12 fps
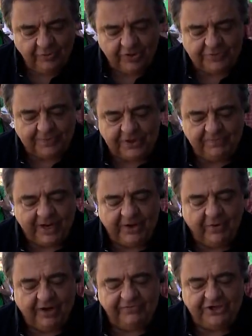whispered
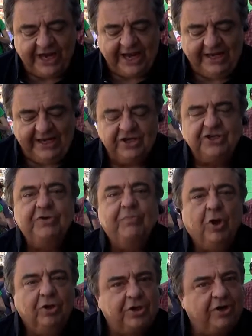my wife Jackie as she
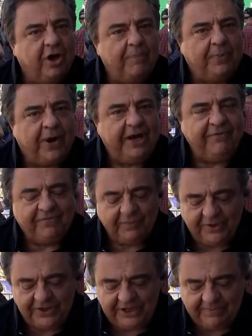bolted upright
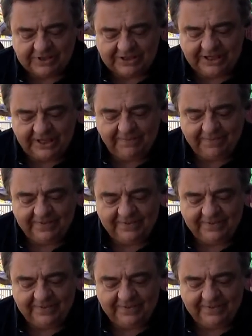from a deep sleep.